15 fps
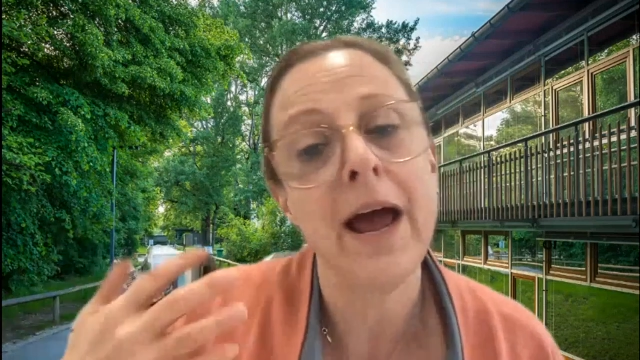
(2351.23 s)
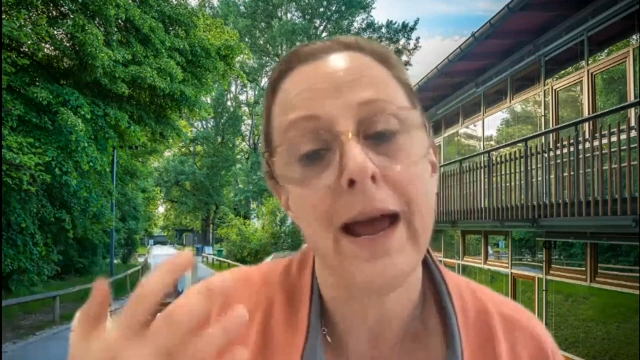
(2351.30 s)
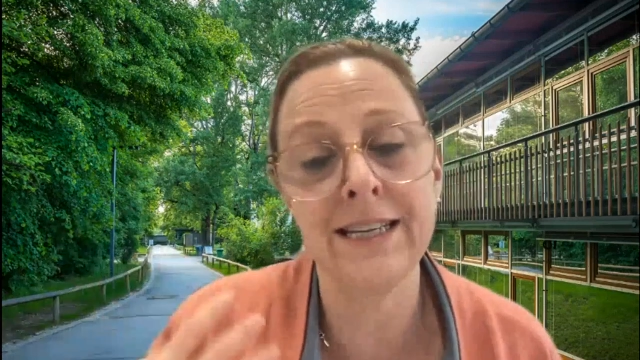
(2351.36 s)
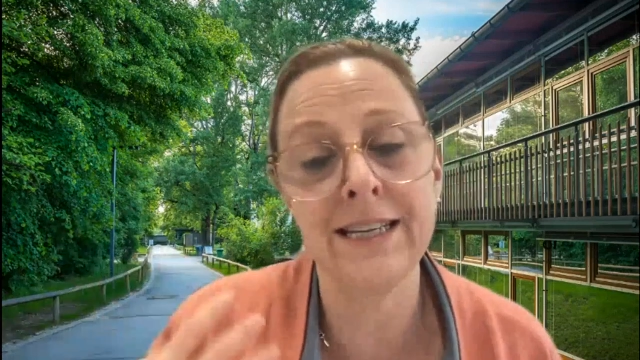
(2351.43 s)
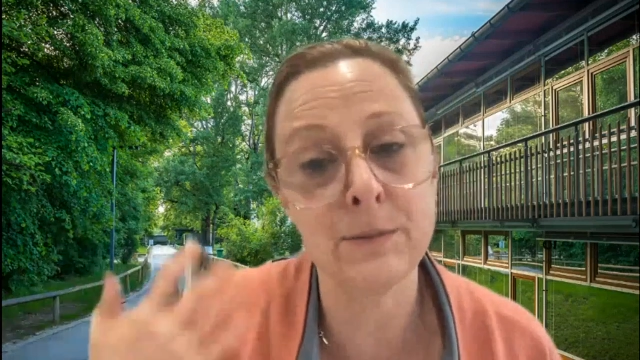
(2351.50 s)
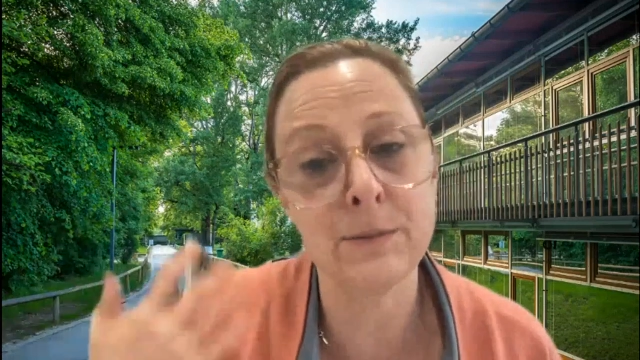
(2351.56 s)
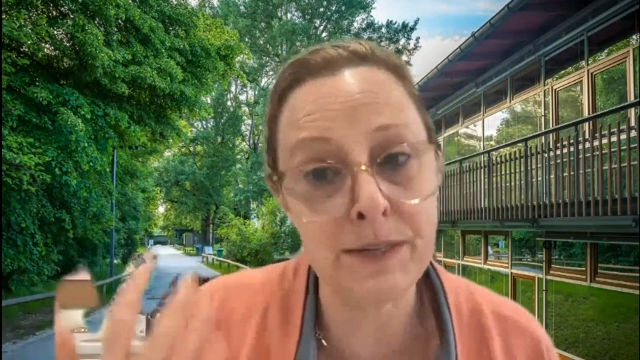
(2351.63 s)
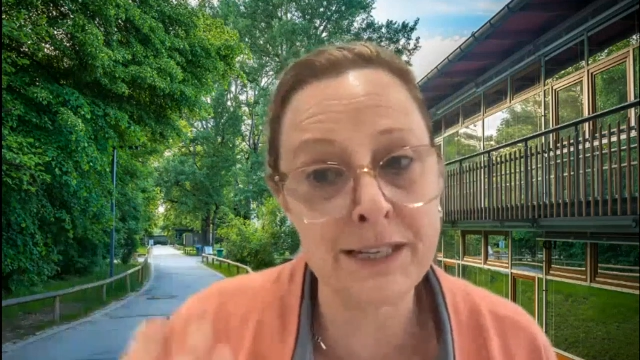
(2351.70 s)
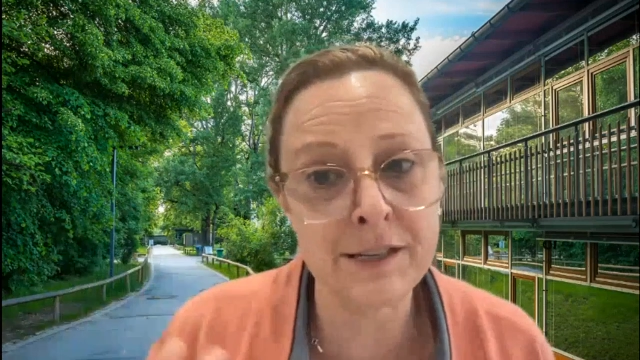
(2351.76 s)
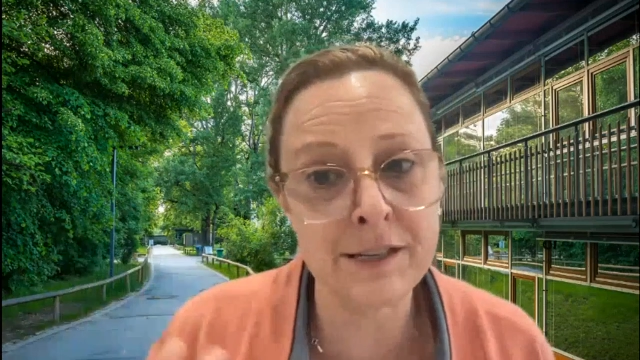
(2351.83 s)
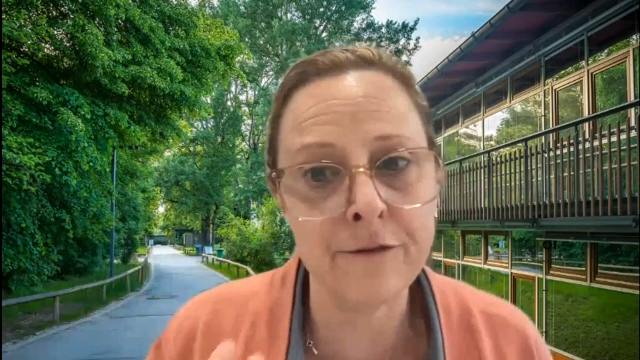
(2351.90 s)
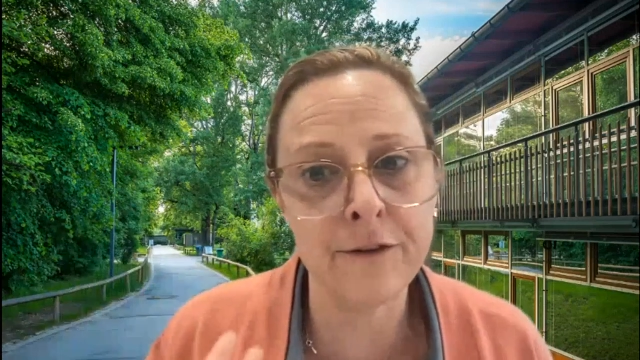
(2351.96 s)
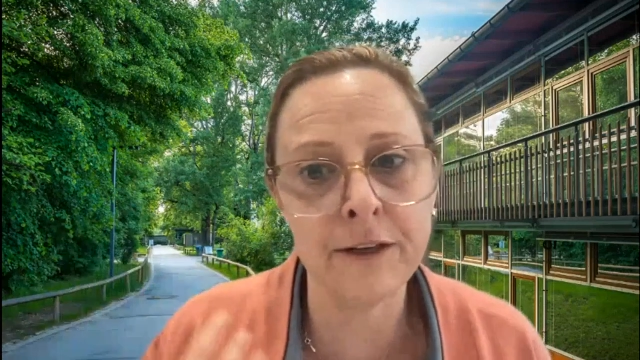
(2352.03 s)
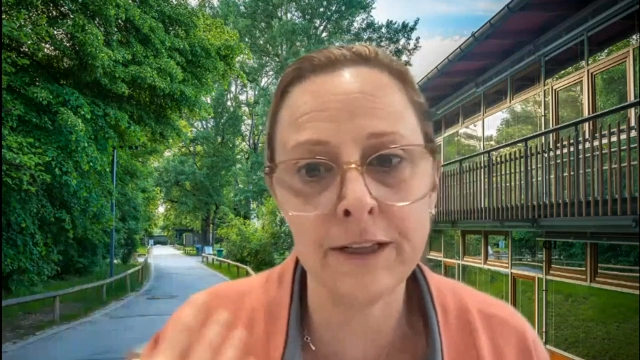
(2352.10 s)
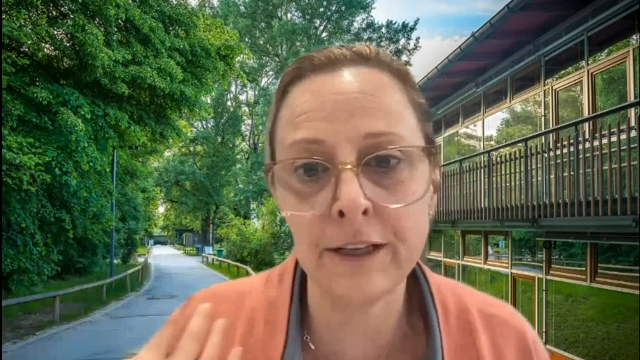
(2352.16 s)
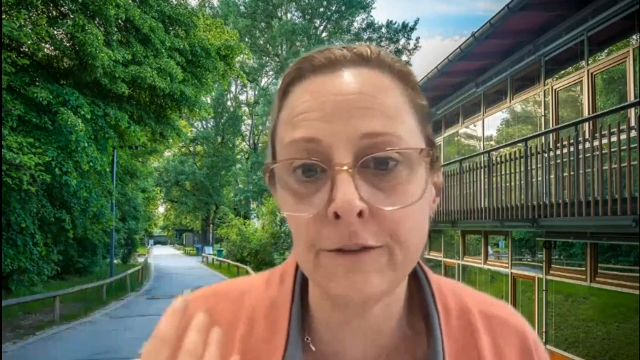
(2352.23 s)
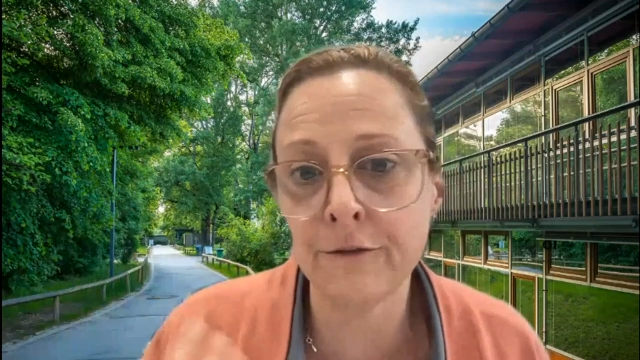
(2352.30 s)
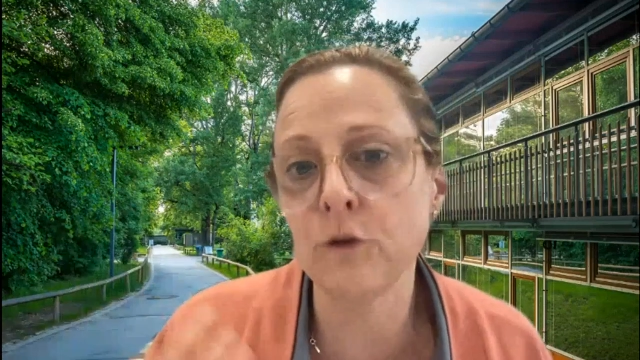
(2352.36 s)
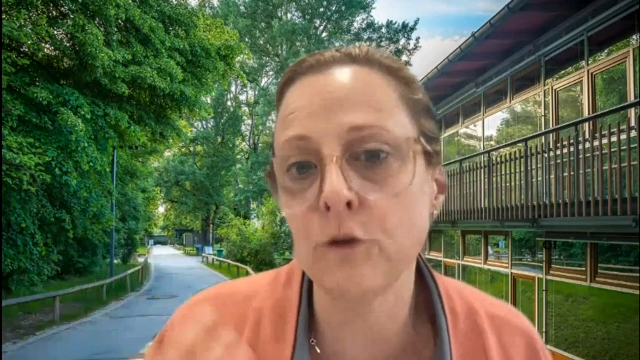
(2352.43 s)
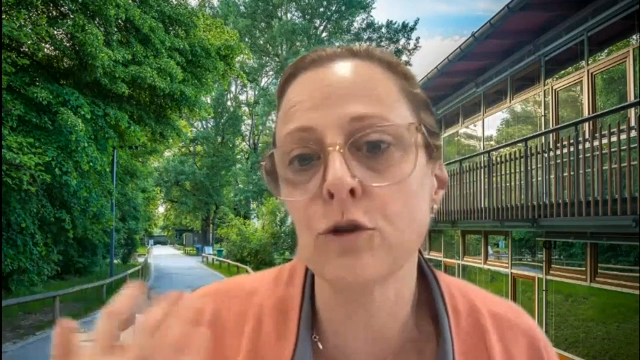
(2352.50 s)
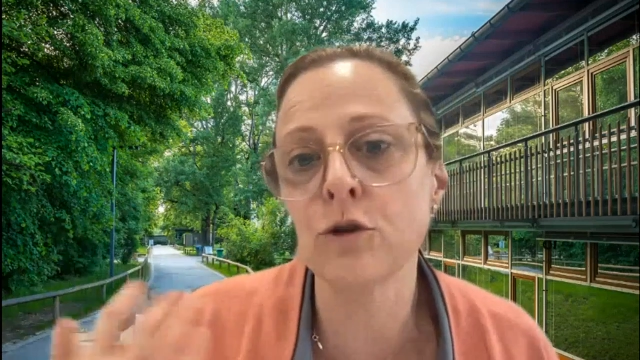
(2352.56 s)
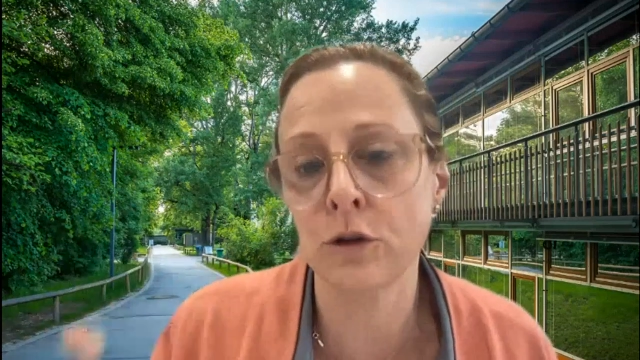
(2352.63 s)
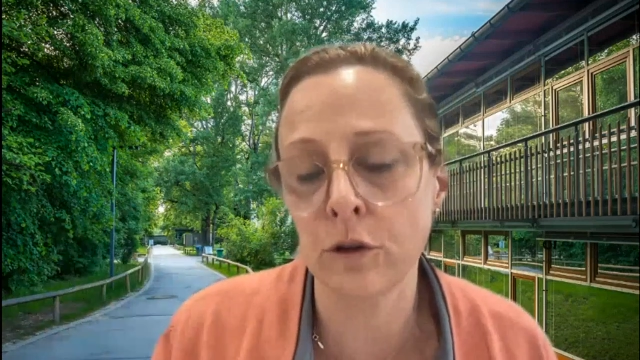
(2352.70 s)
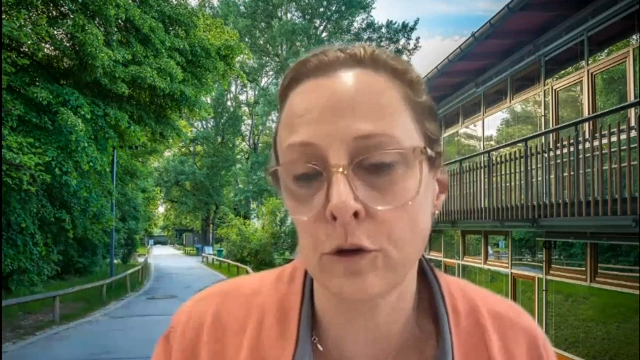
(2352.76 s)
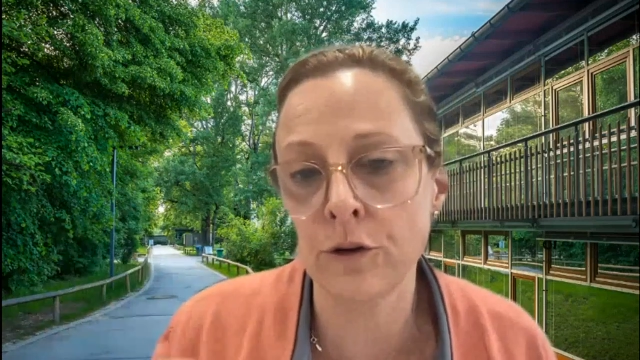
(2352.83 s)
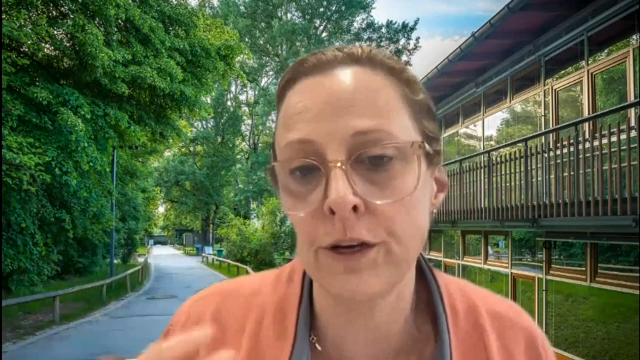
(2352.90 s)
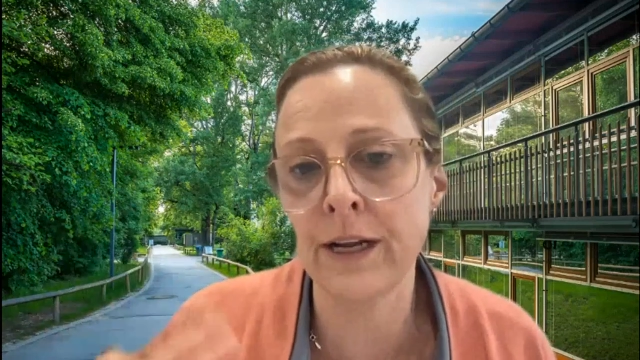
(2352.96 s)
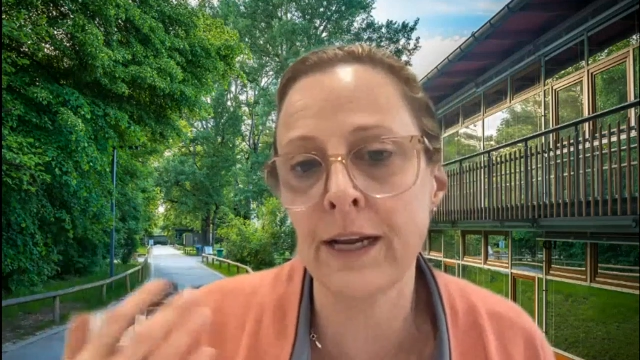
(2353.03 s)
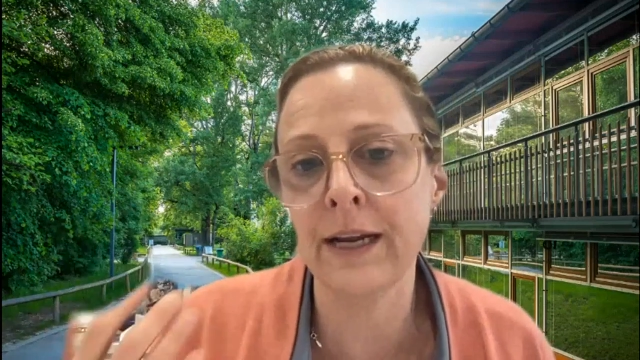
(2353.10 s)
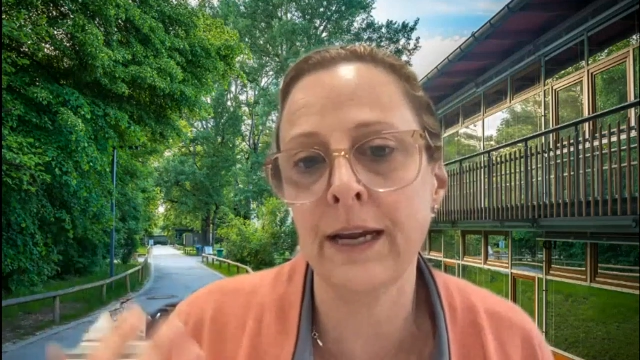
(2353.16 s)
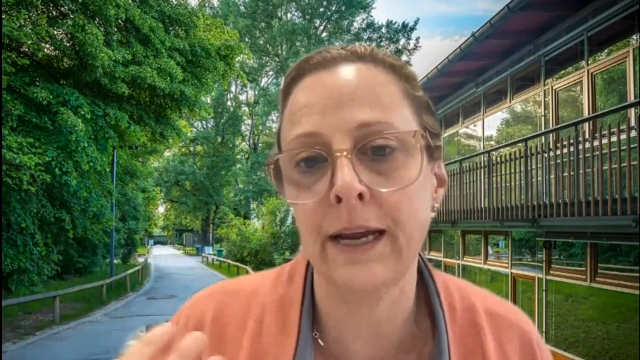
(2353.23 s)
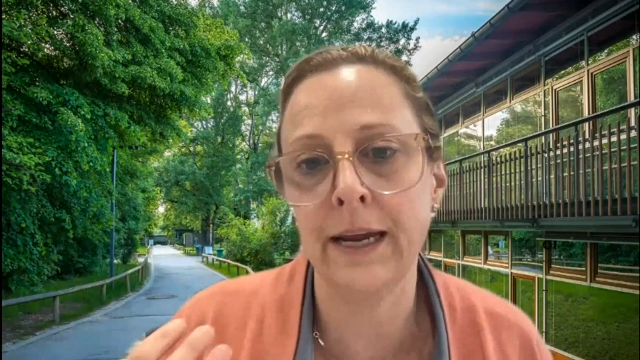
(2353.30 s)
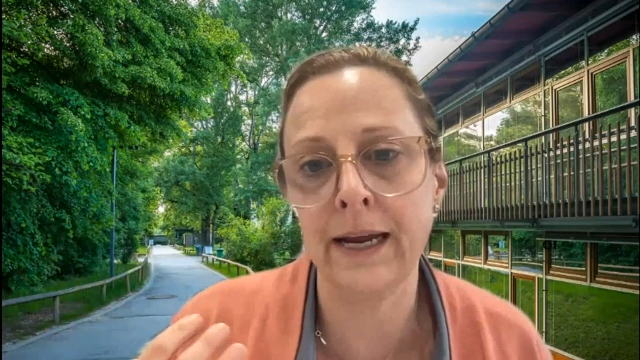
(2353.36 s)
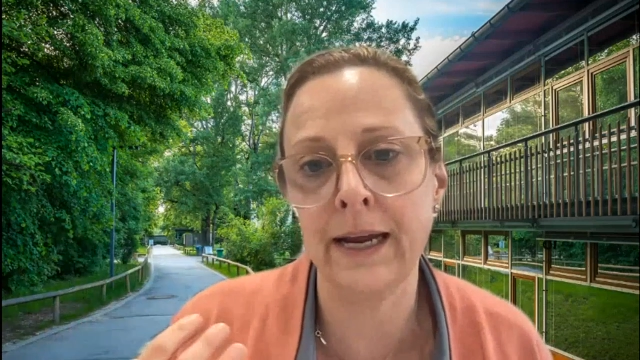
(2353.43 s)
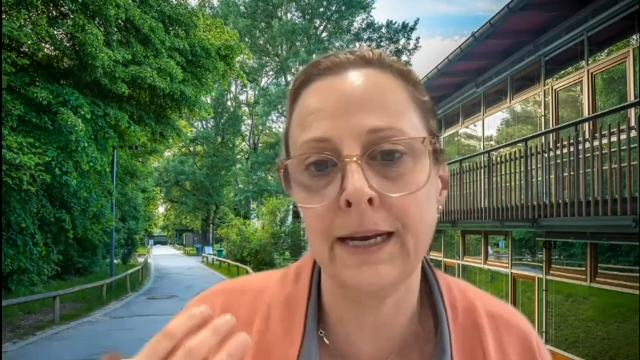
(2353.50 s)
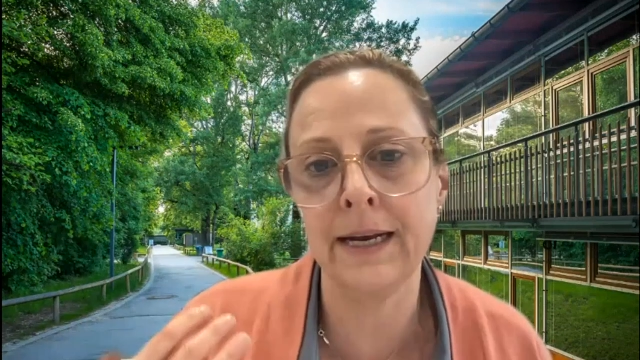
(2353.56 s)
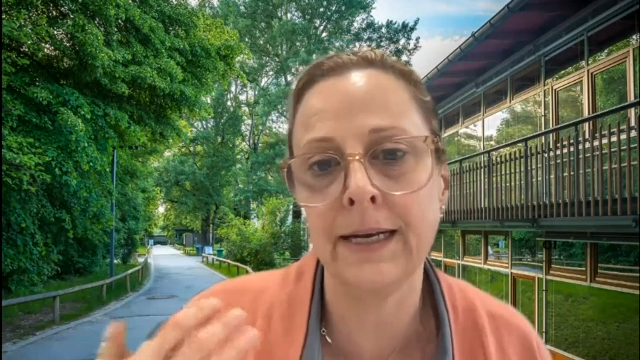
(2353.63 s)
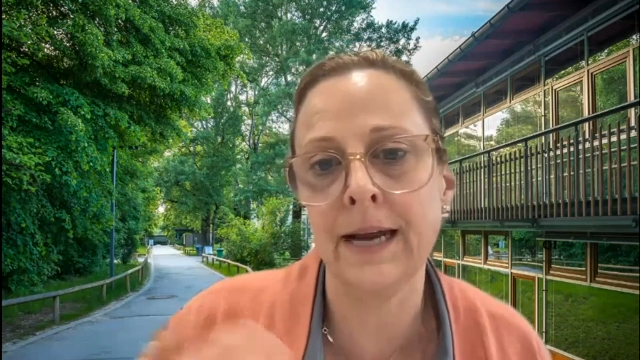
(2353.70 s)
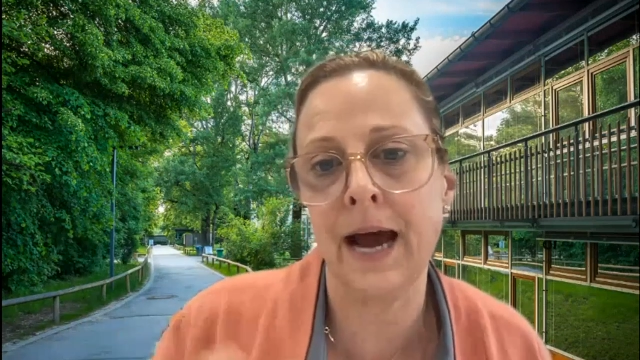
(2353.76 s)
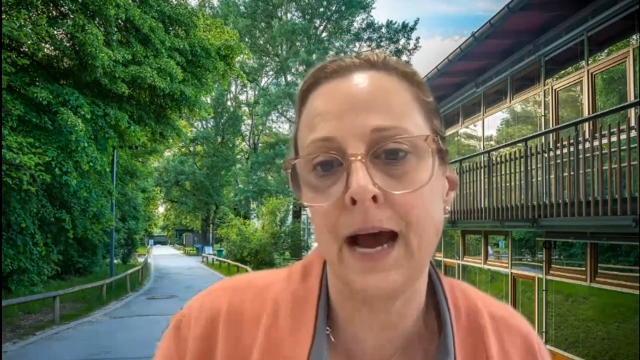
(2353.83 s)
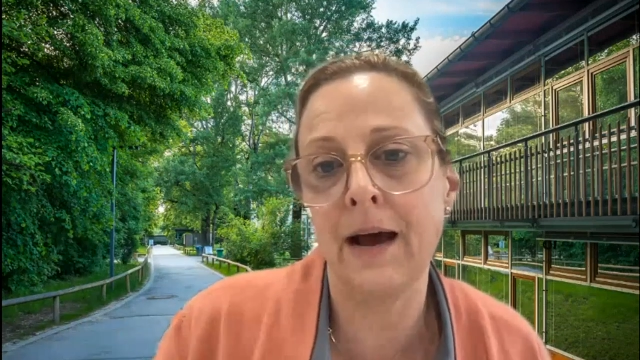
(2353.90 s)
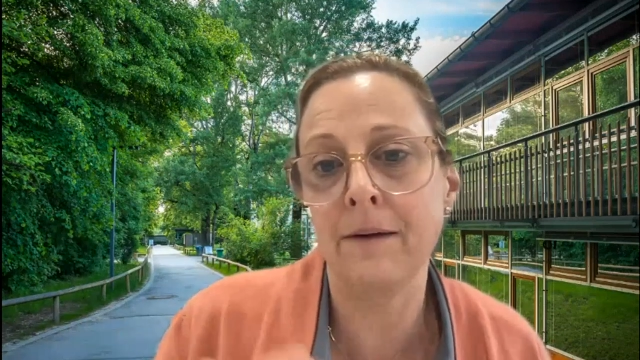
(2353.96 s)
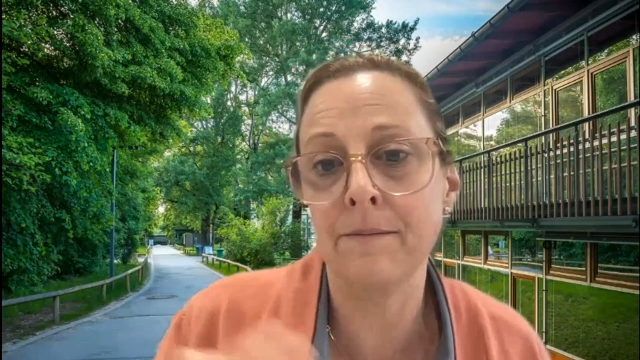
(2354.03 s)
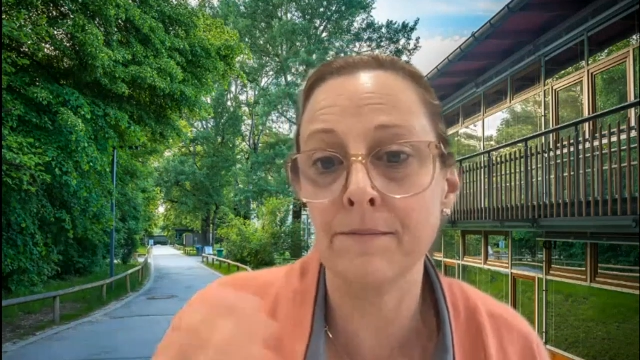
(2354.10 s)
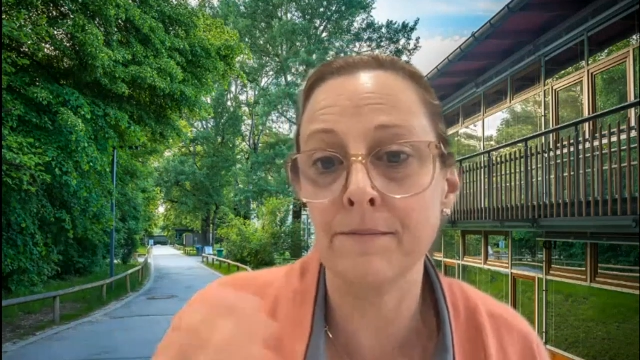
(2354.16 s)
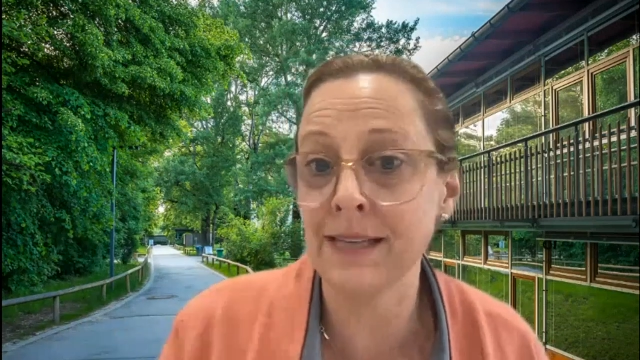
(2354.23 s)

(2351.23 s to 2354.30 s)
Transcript: and specifically future learning in